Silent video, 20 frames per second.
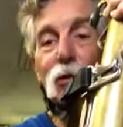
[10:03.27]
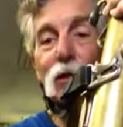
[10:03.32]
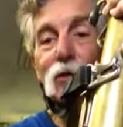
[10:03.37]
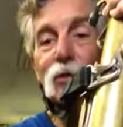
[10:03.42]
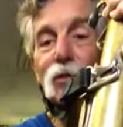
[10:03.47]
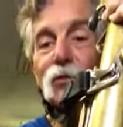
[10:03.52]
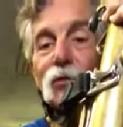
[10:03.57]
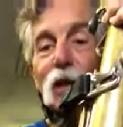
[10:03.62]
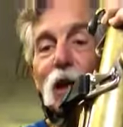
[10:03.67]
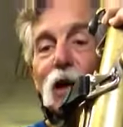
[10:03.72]
like
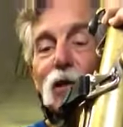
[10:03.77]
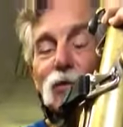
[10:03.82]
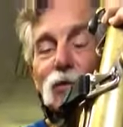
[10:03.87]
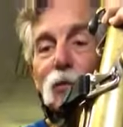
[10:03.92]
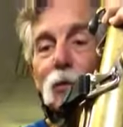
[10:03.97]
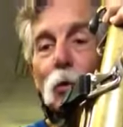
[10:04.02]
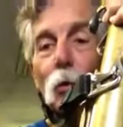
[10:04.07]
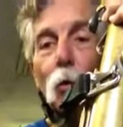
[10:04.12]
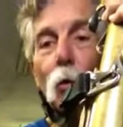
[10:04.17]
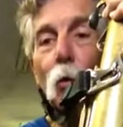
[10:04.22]
the size of
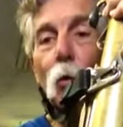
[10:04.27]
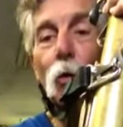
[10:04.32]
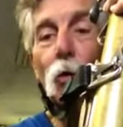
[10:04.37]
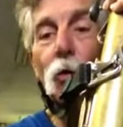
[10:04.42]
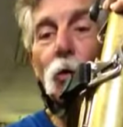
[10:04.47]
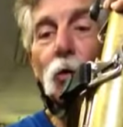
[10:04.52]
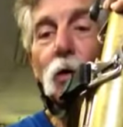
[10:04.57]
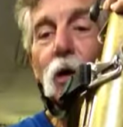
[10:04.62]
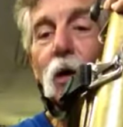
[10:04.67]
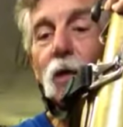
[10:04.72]
a
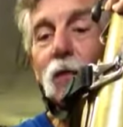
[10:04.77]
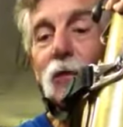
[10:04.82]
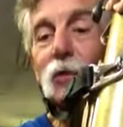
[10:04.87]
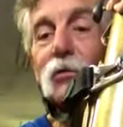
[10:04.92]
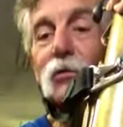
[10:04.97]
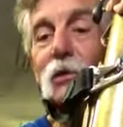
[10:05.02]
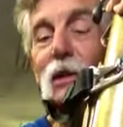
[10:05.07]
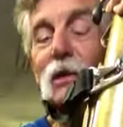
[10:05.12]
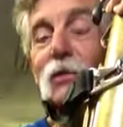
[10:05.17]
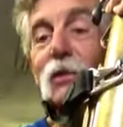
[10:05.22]
quarter.
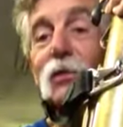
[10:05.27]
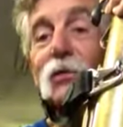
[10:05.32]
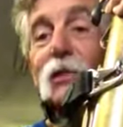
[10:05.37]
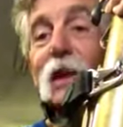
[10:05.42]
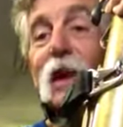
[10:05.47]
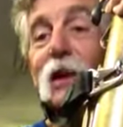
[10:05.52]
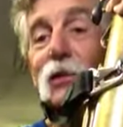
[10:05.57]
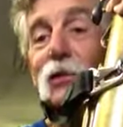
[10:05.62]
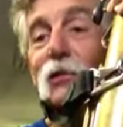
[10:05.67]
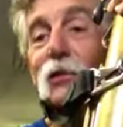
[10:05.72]
This is like the
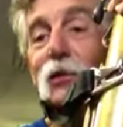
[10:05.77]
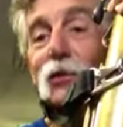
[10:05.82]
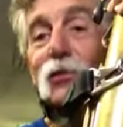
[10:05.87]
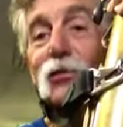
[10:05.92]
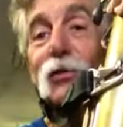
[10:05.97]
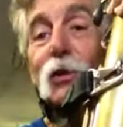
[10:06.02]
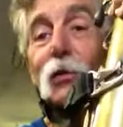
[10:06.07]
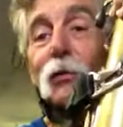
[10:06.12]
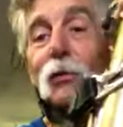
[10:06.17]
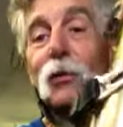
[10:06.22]
size of a
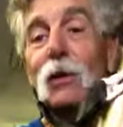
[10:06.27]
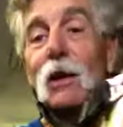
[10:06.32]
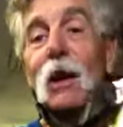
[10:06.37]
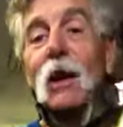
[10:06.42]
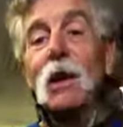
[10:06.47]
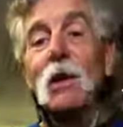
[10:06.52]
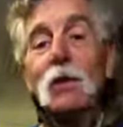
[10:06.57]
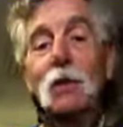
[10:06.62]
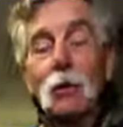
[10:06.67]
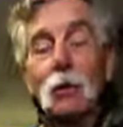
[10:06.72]
silver
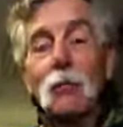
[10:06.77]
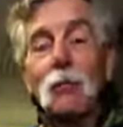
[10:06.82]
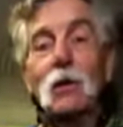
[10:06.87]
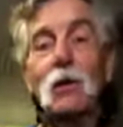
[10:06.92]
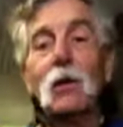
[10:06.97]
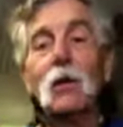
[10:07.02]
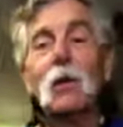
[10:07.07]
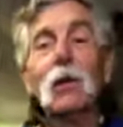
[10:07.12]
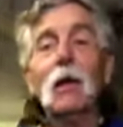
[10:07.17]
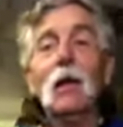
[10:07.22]
dollar.
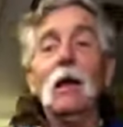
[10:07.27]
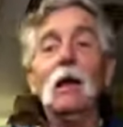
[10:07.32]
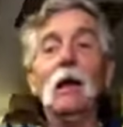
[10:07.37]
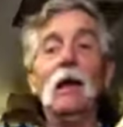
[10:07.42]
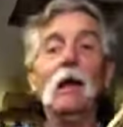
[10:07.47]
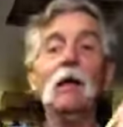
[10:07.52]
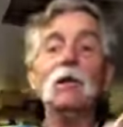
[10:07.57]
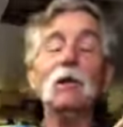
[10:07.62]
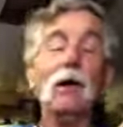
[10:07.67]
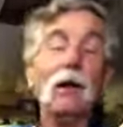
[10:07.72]
And
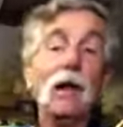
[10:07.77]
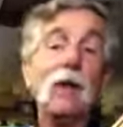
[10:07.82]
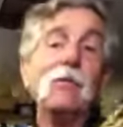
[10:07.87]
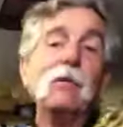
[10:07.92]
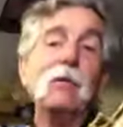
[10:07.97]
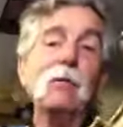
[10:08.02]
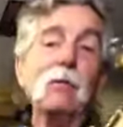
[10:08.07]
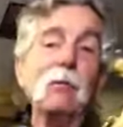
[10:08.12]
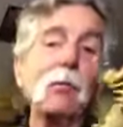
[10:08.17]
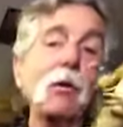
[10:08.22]
I haven't
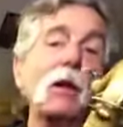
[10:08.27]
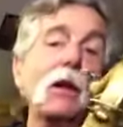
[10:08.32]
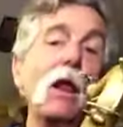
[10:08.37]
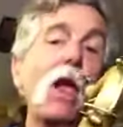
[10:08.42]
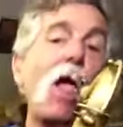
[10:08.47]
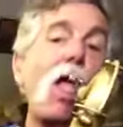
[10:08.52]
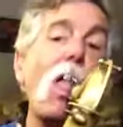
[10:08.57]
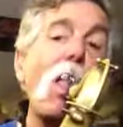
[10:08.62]
even played it.